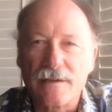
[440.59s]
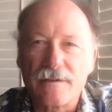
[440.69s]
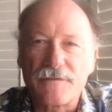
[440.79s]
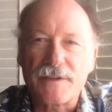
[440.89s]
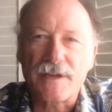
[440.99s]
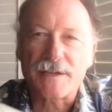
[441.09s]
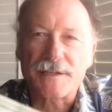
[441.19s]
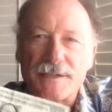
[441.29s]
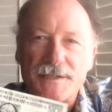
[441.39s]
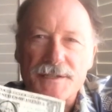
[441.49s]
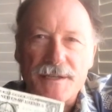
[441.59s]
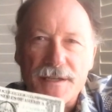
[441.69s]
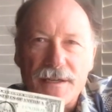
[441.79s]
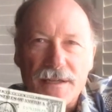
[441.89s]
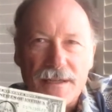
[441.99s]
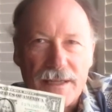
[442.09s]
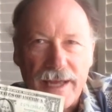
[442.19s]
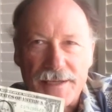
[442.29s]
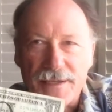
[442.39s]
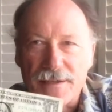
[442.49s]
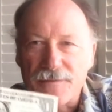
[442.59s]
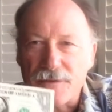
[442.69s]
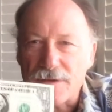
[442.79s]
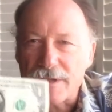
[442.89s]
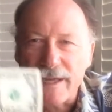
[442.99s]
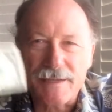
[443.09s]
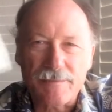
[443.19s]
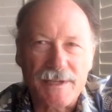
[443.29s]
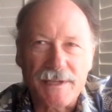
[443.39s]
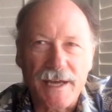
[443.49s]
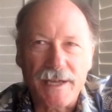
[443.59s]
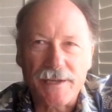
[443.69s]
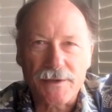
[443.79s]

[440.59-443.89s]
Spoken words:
Fiat is Latin for let it be done,